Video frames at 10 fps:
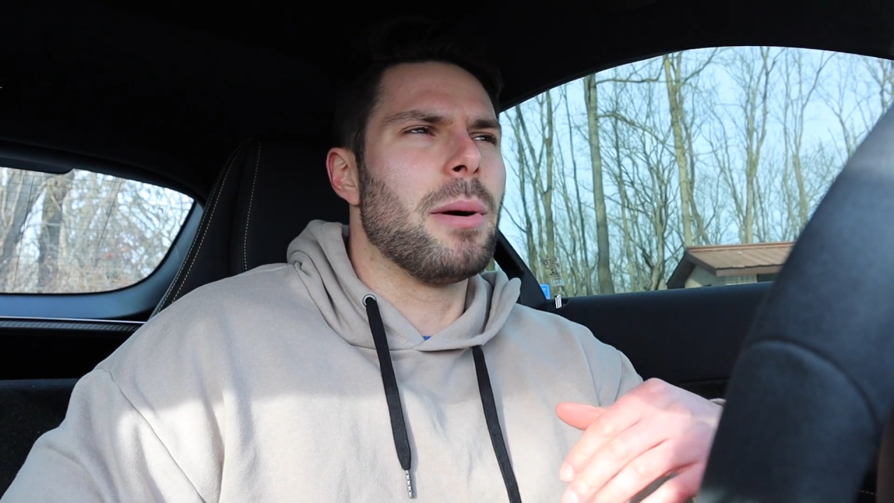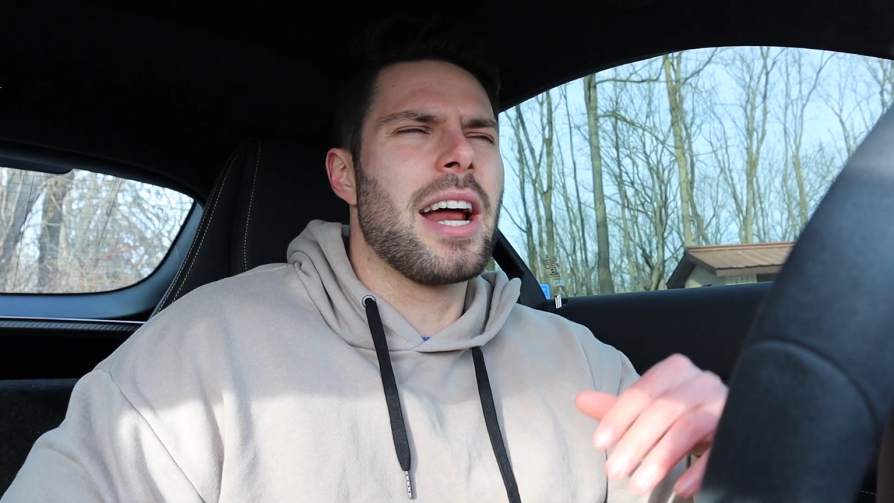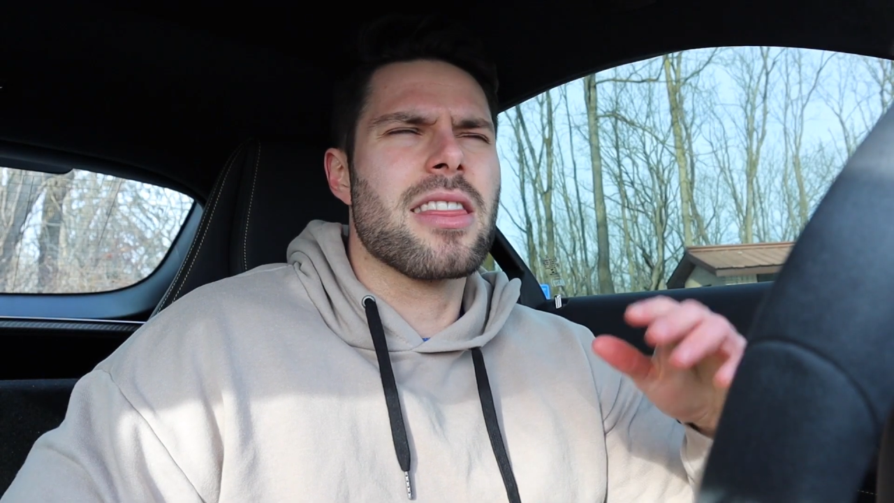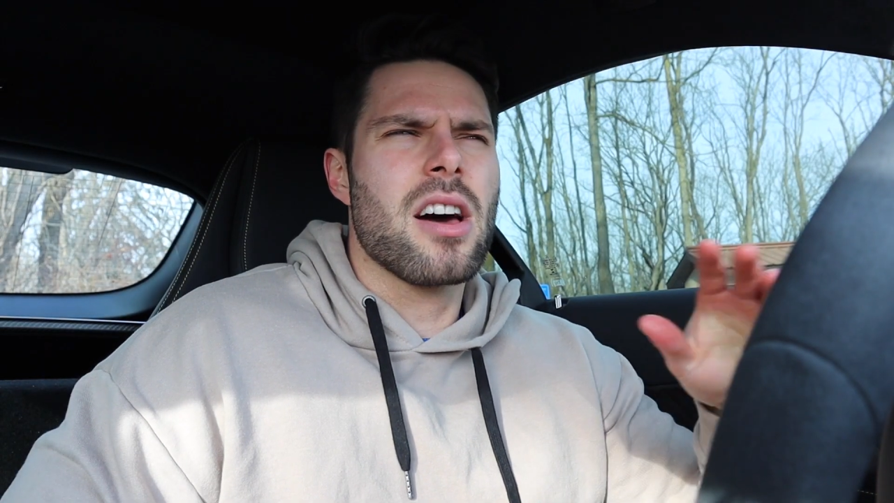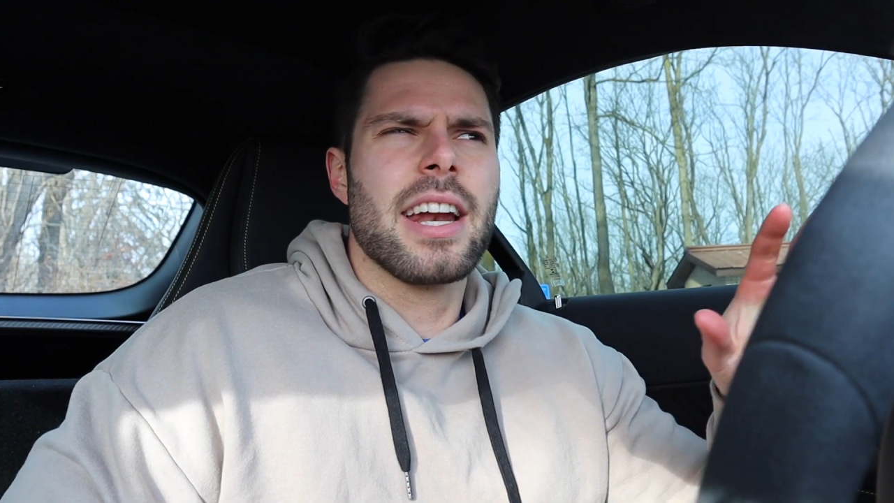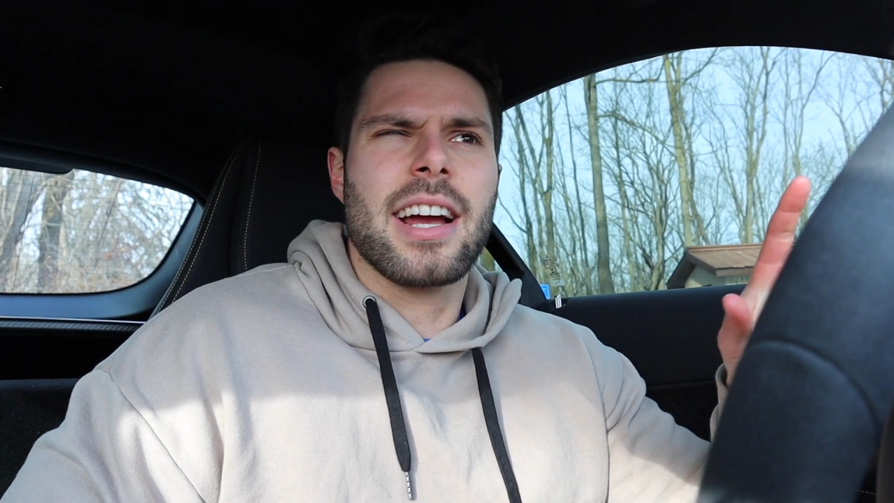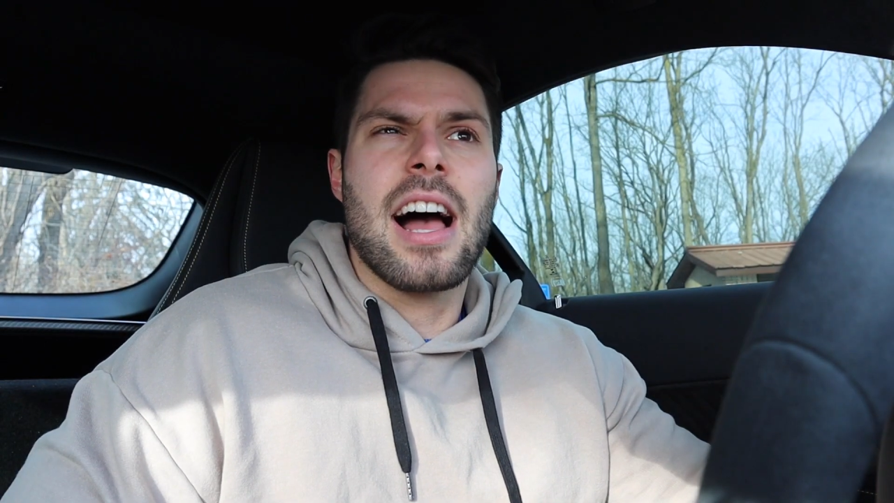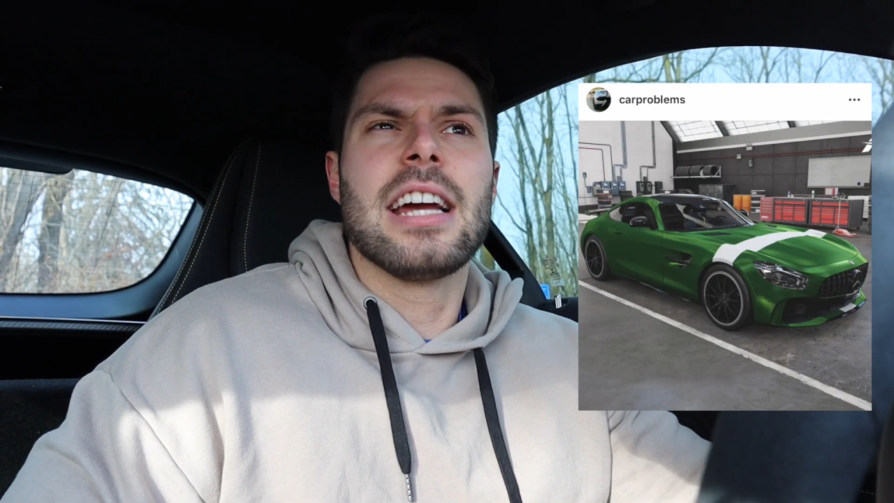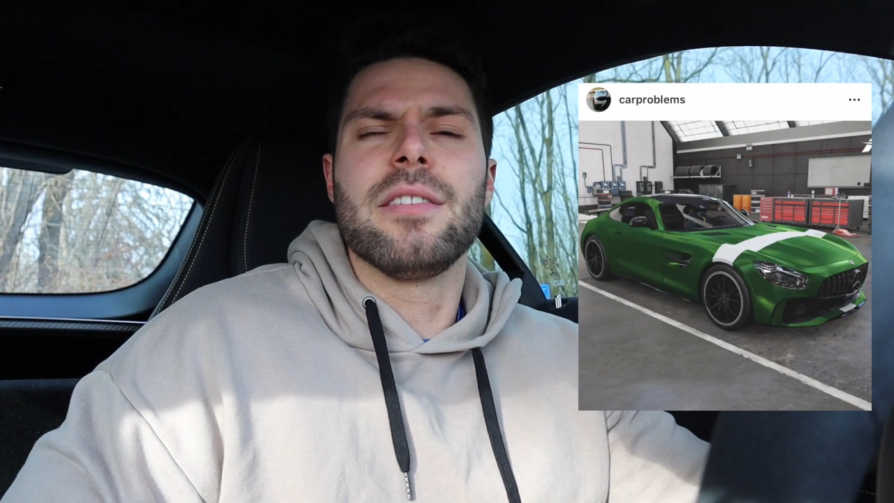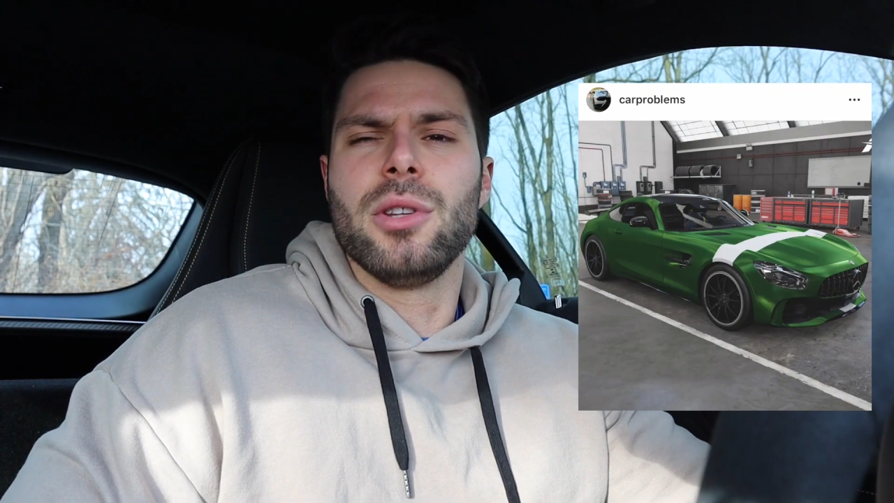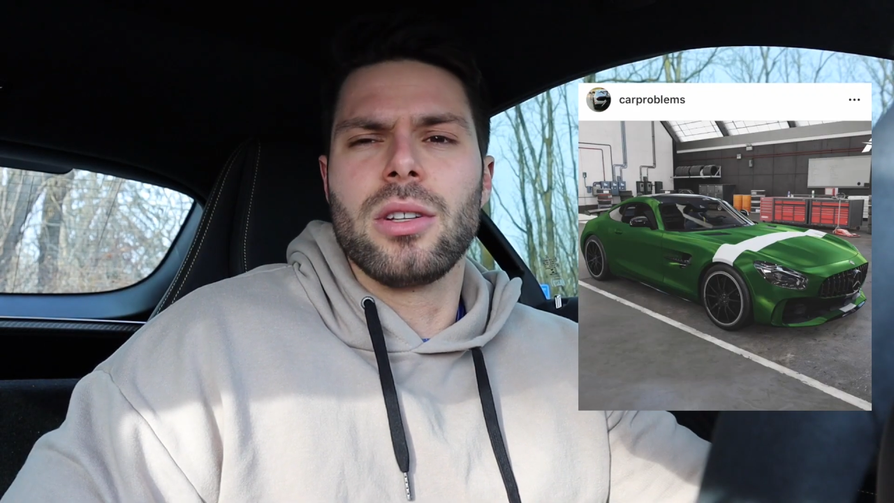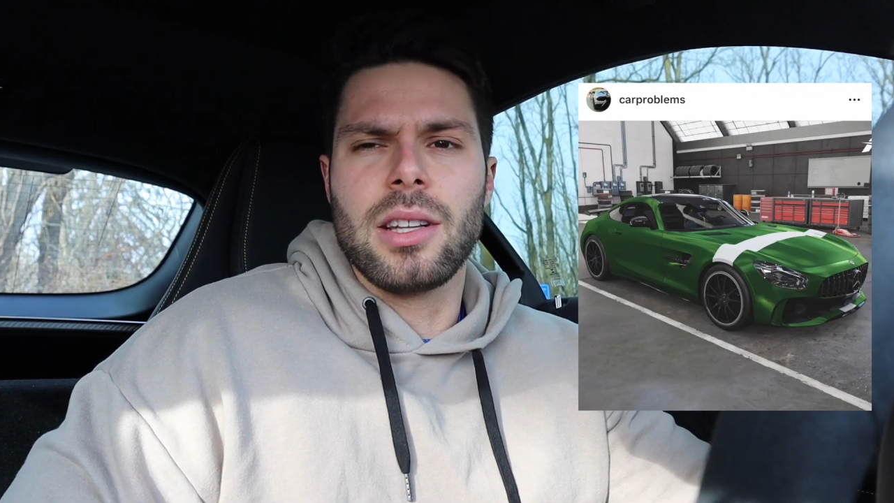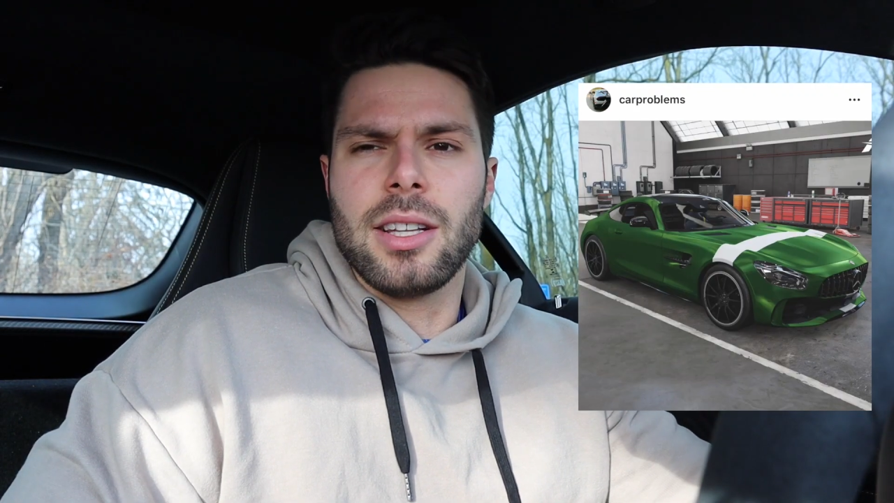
but I thought it kind of looked a